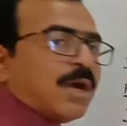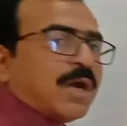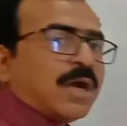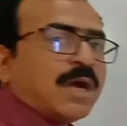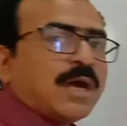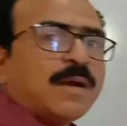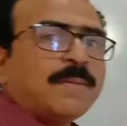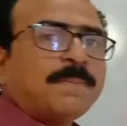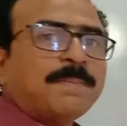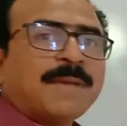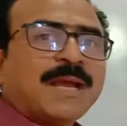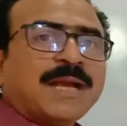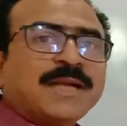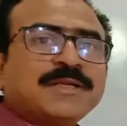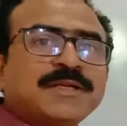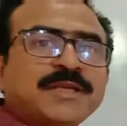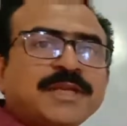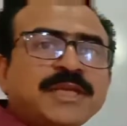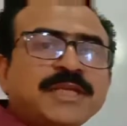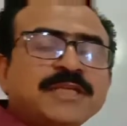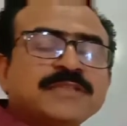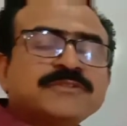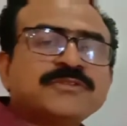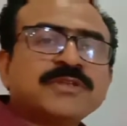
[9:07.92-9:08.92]
A
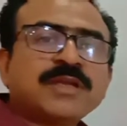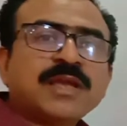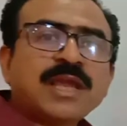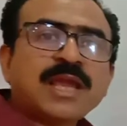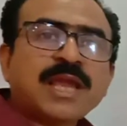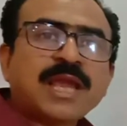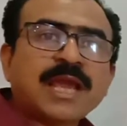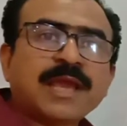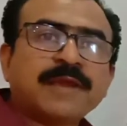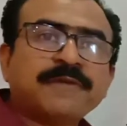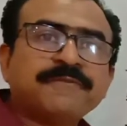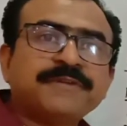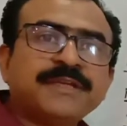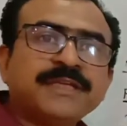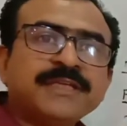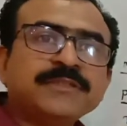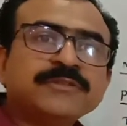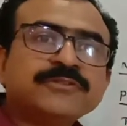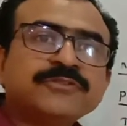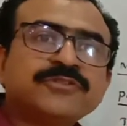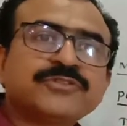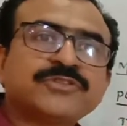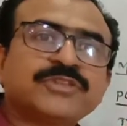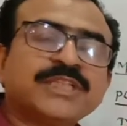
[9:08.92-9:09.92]
matrix
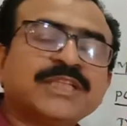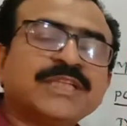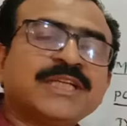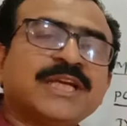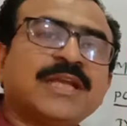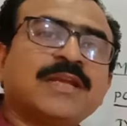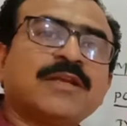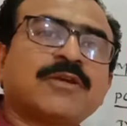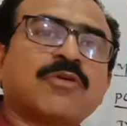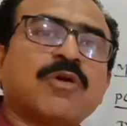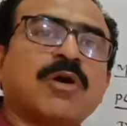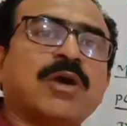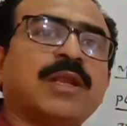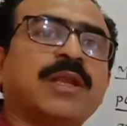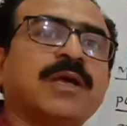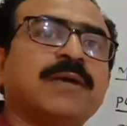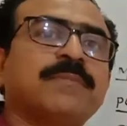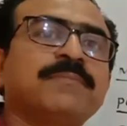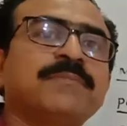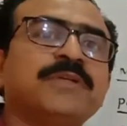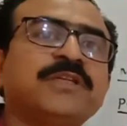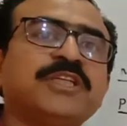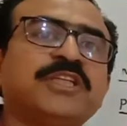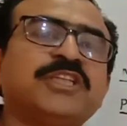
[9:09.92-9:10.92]
having single column